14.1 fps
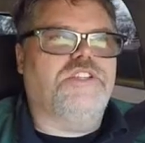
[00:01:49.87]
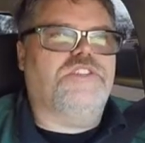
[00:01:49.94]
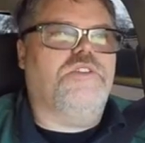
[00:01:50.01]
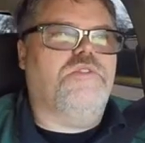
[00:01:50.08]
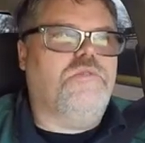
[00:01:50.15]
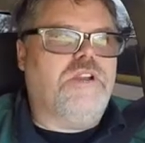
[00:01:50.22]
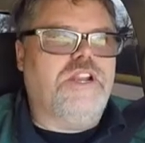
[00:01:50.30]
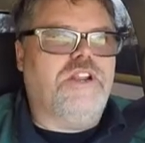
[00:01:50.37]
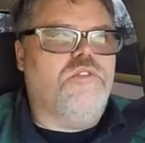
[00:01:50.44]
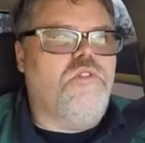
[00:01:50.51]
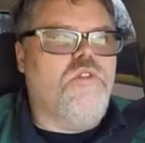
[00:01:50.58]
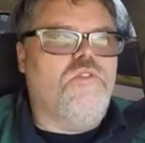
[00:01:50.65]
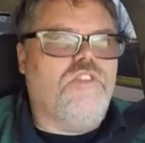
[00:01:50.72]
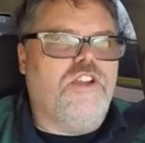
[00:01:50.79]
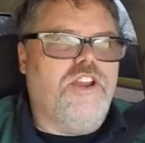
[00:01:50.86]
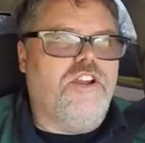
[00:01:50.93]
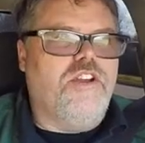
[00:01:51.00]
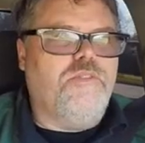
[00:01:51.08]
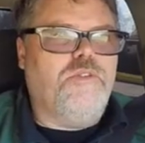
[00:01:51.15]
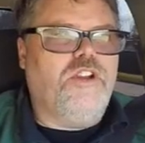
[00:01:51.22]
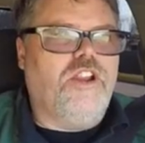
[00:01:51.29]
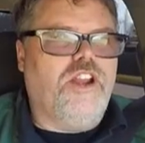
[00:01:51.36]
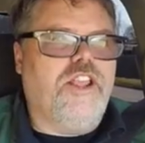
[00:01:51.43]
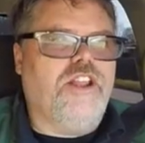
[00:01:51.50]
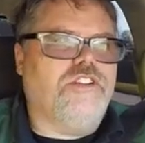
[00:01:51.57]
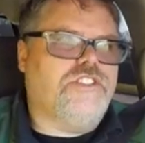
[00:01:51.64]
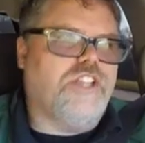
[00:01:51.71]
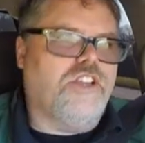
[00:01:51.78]
so we're gonna go over here and we're gonna get
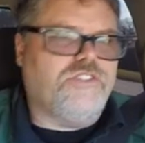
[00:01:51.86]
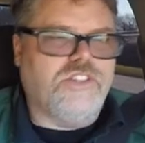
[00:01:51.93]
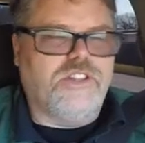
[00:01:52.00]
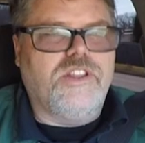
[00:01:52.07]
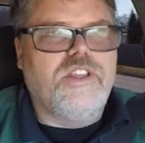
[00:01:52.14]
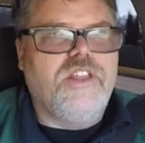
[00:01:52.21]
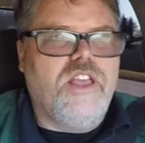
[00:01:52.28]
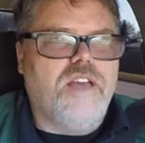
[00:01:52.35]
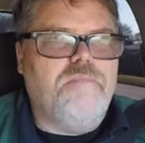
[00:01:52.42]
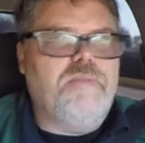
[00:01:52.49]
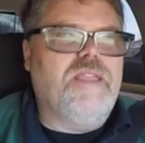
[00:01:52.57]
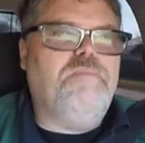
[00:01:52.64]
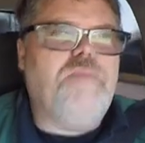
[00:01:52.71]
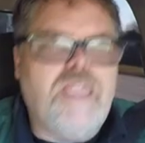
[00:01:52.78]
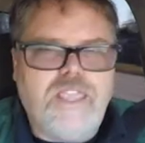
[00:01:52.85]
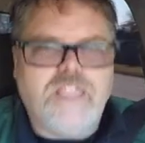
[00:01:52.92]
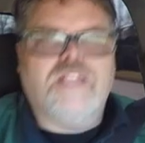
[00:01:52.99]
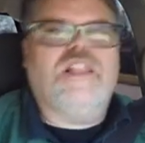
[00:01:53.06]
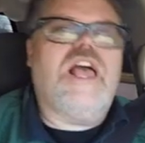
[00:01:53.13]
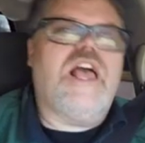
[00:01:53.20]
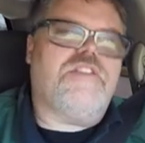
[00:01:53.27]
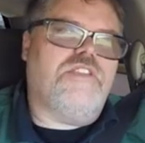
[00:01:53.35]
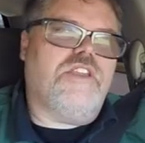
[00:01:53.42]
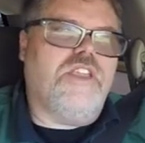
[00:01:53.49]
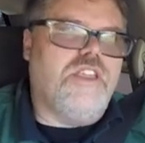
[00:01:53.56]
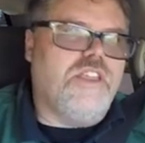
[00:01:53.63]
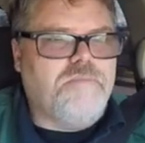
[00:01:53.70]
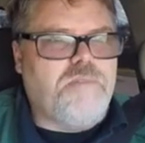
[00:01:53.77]
ourselves a big bacon classic.
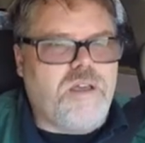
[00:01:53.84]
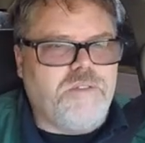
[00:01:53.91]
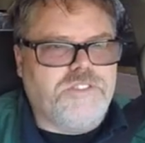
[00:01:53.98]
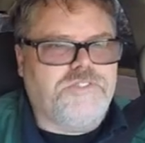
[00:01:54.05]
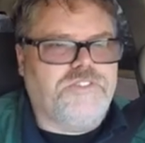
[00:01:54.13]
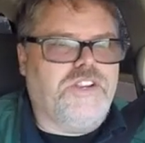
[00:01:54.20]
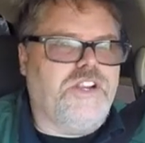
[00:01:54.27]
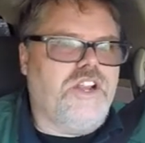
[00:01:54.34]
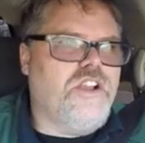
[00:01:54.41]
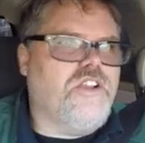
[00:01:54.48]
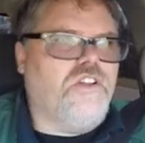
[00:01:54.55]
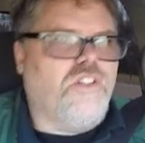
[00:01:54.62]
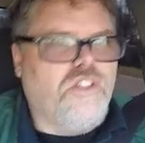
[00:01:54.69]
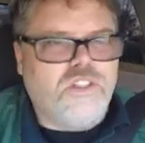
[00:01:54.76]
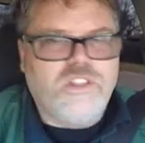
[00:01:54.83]
Bob's a friggin' uncle.